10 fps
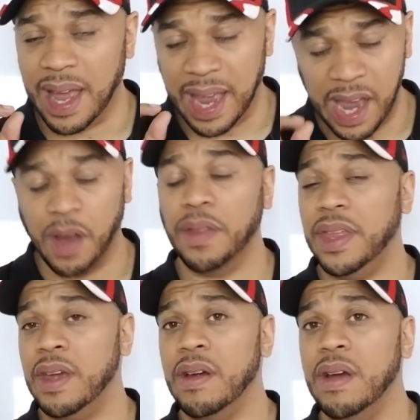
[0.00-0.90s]

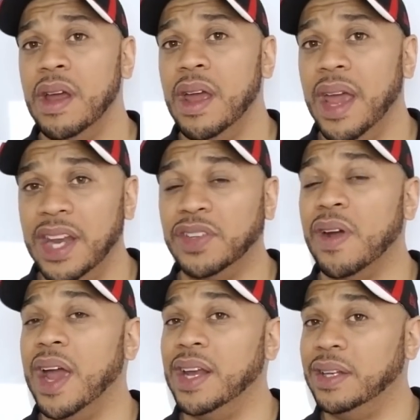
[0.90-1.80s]
healthier and
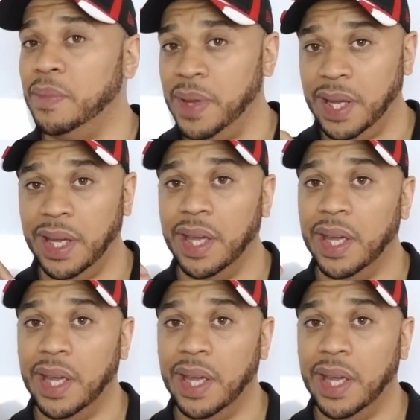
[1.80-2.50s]
trying to be